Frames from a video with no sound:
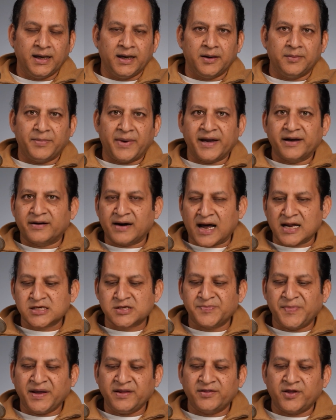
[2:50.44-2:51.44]
By
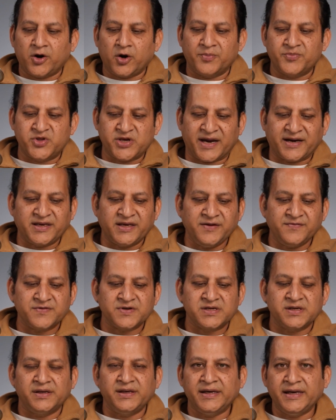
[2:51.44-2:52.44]
grasping their
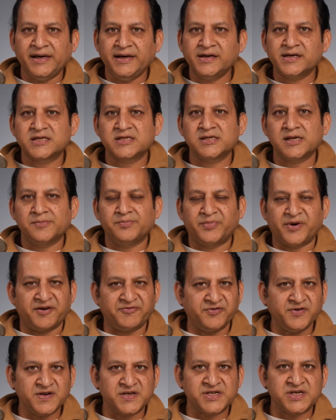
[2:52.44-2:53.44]
objectives, needs,
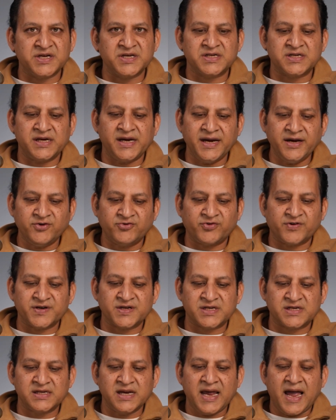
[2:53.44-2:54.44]
preferences,
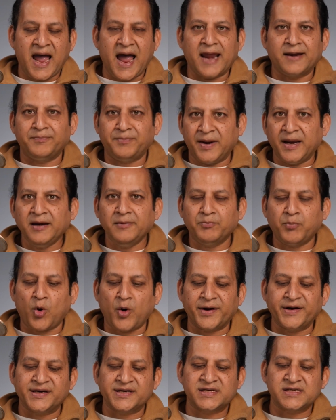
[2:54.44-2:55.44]
interests, and pain
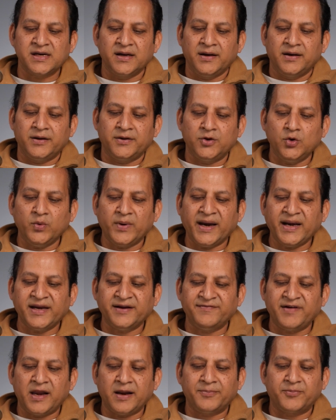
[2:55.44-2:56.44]
points, you can
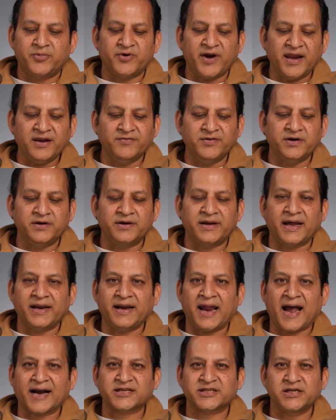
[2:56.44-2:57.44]
develop relevant
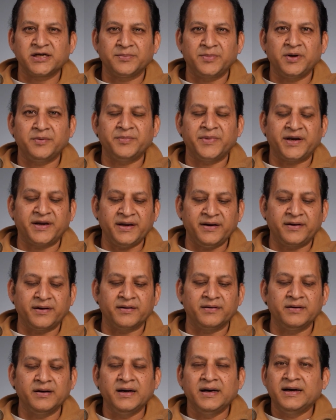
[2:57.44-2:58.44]
and actionable
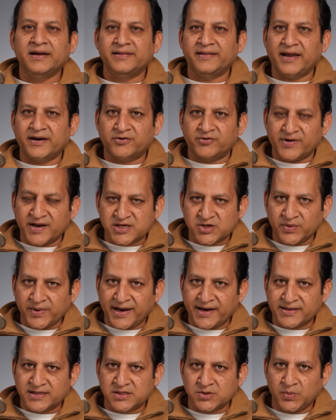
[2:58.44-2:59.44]
material that
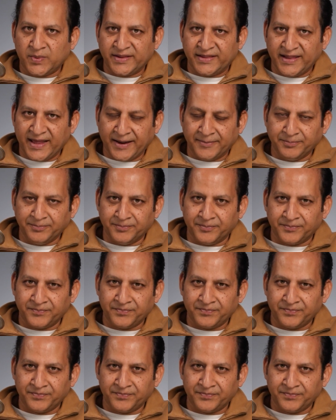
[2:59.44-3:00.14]
resonates with them.